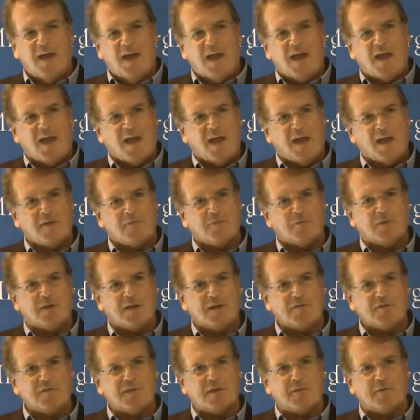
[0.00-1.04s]
And
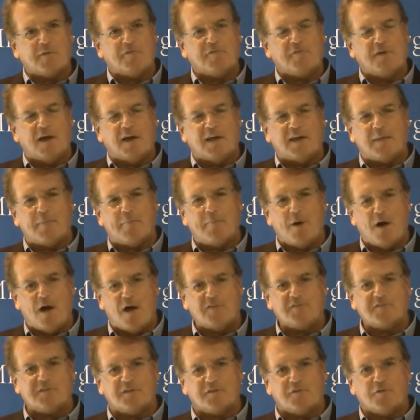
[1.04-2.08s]
whenever they would find a
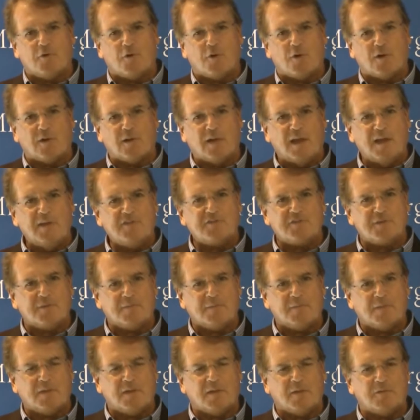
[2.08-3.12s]
positive
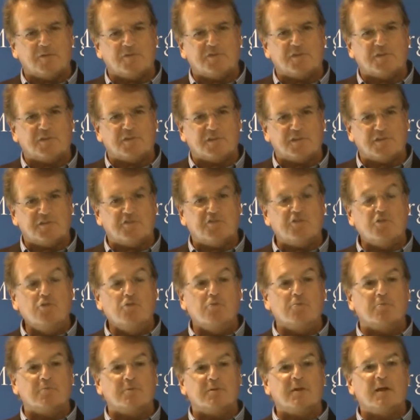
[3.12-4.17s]
correlation, it was just
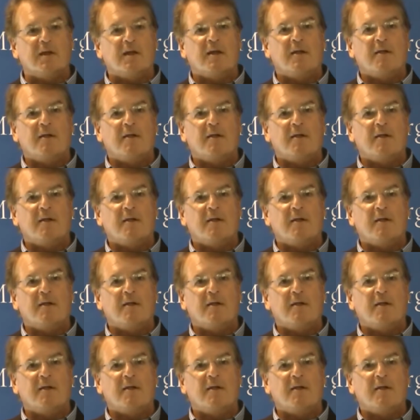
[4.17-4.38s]
assumed